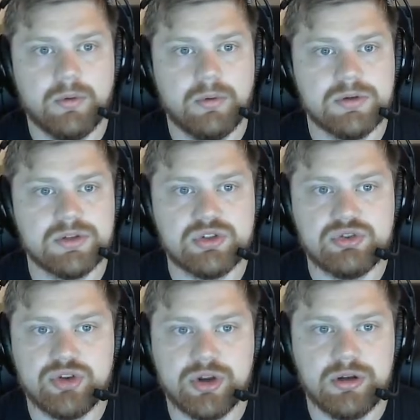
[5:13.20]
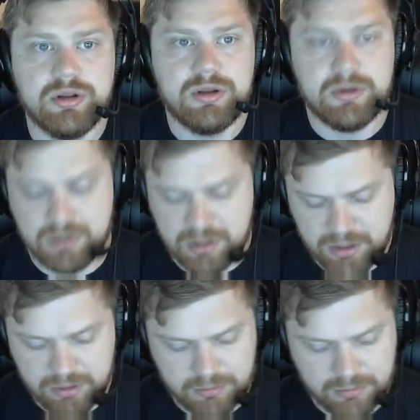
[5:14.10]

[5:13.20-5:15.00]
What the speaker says: We're just chugging along right now.